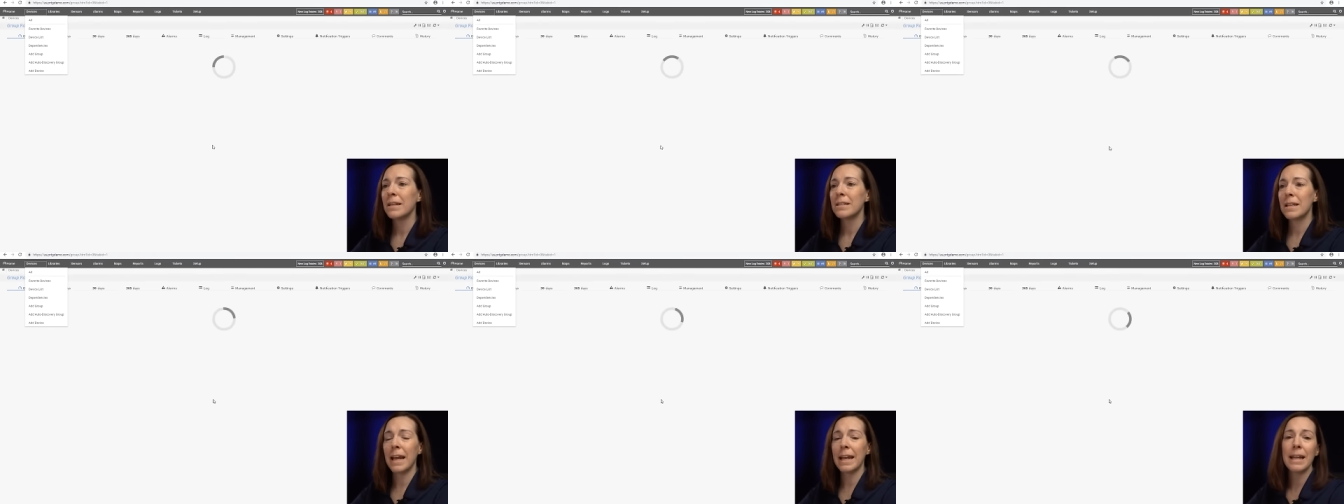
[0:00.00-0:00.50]

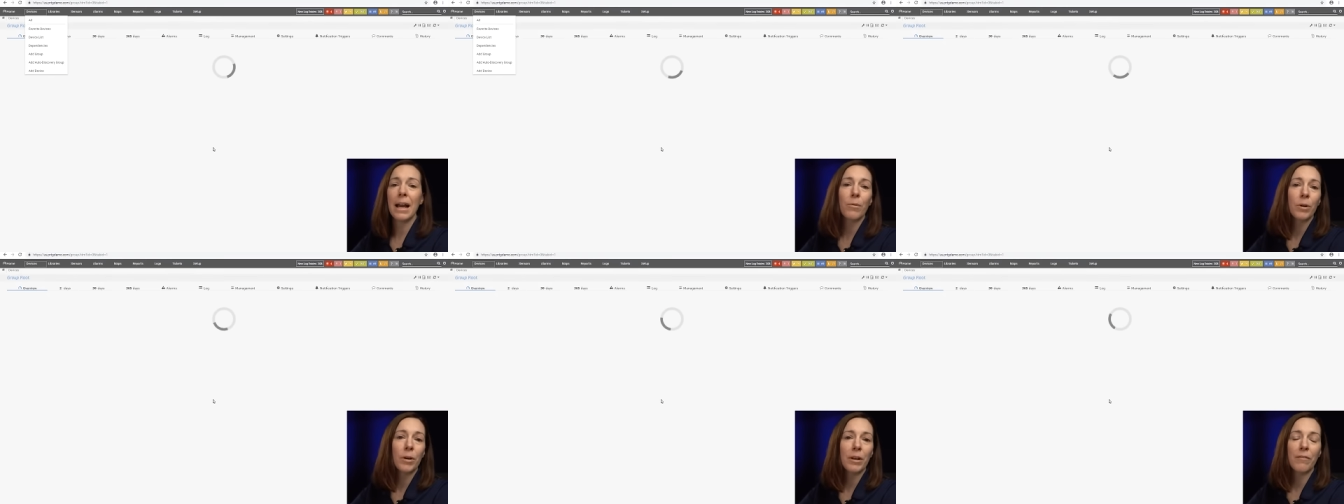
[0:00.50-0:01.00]
Today, now
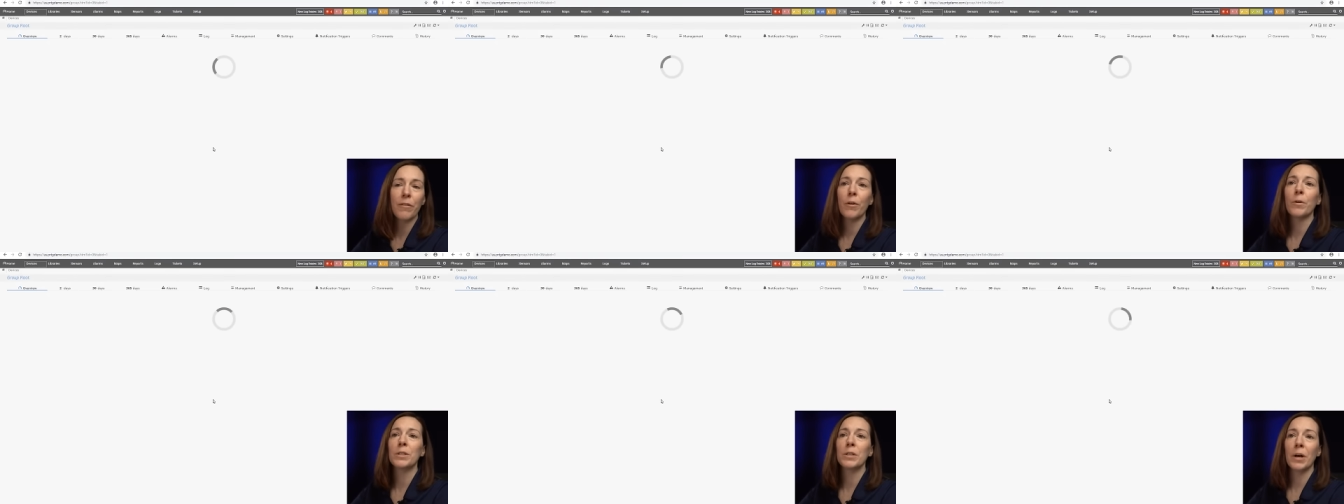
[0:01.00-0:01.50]
we're going to
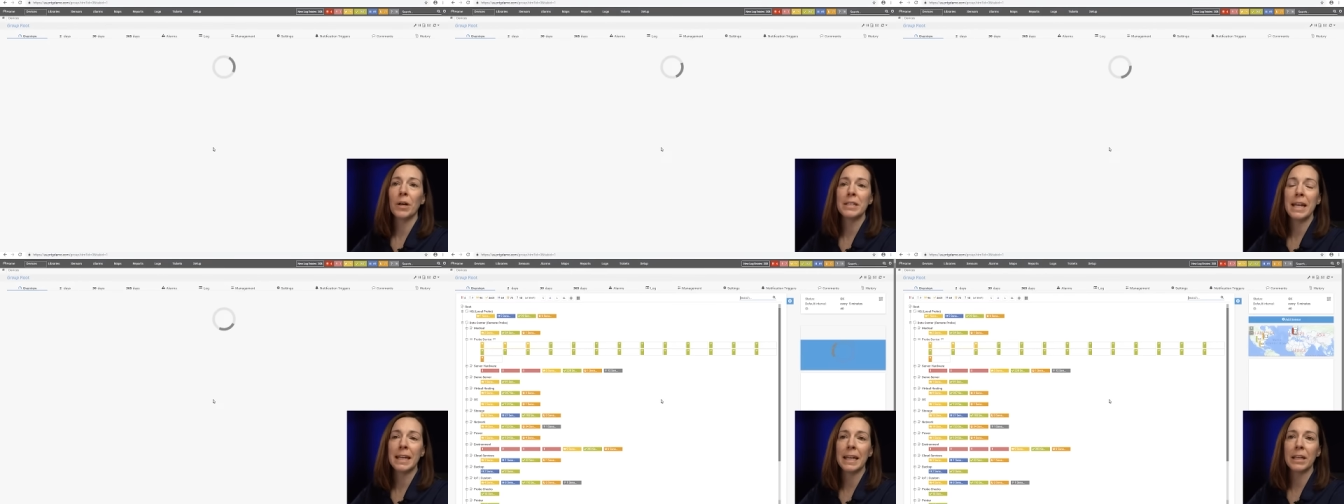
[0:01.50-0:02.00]
focus on
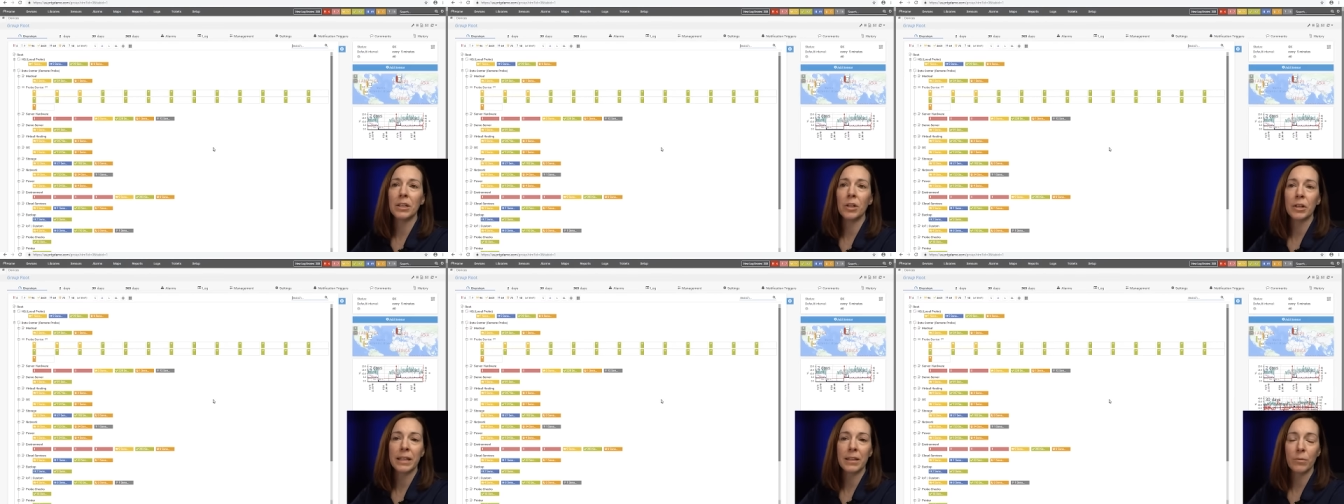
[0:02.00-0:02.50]
taking a
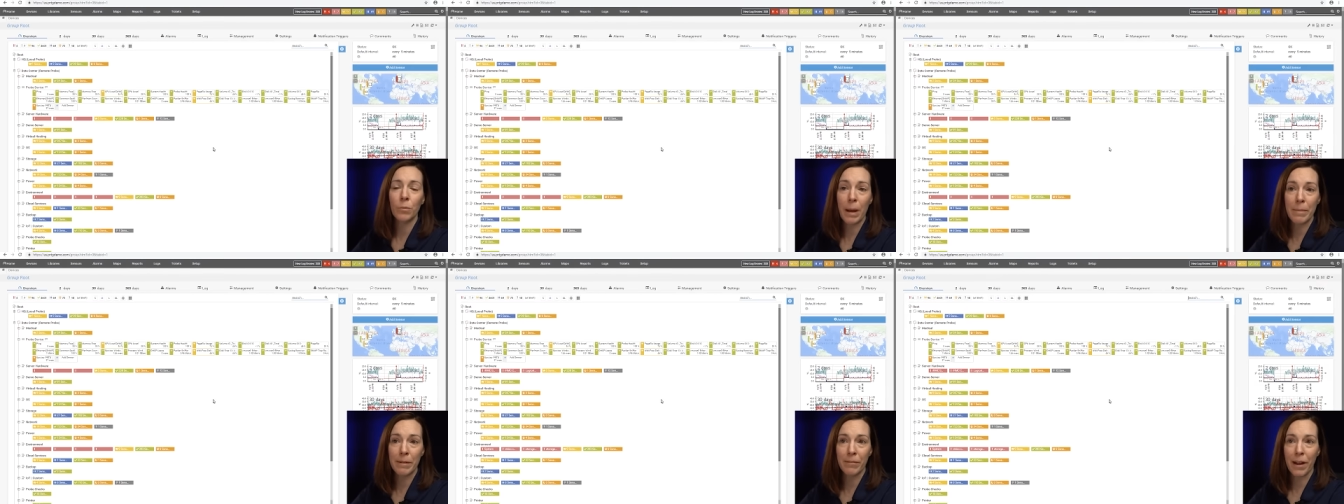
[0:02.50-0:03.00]
look at the
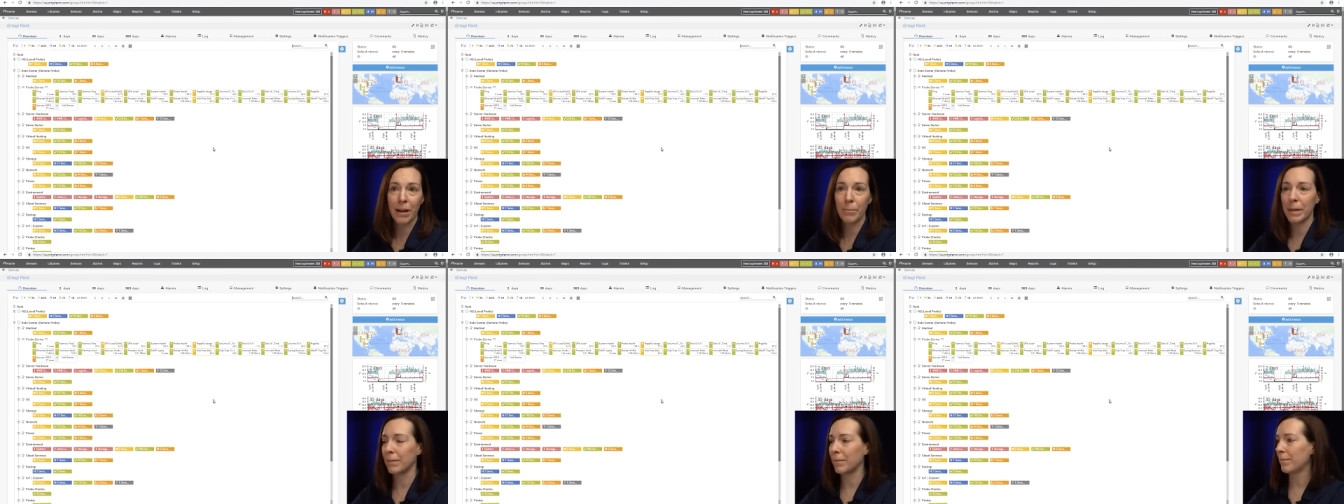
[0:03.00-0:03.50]
web
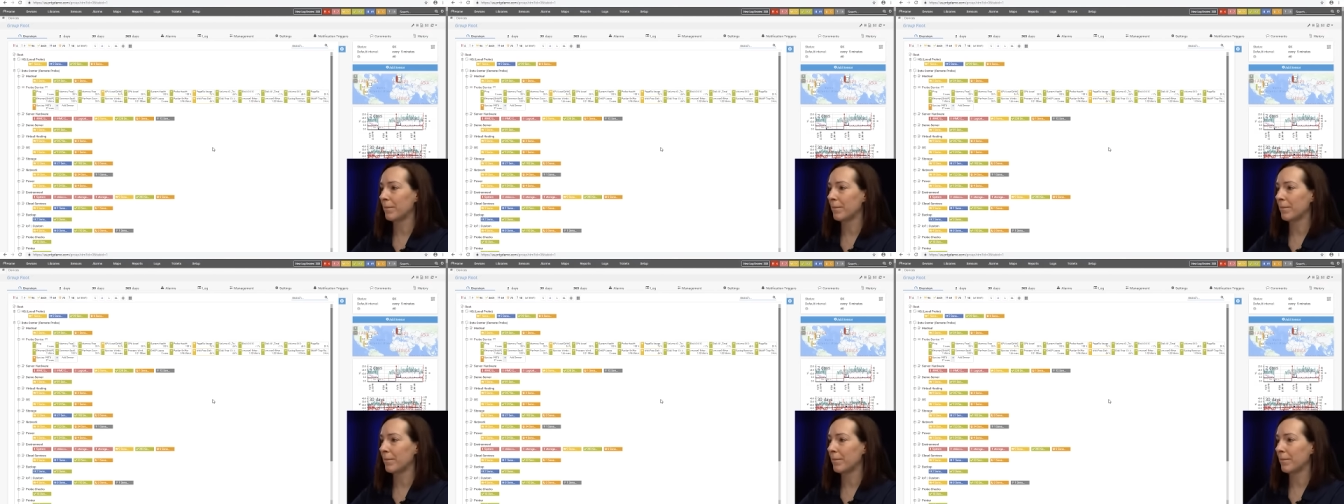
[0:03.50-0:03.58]
environment.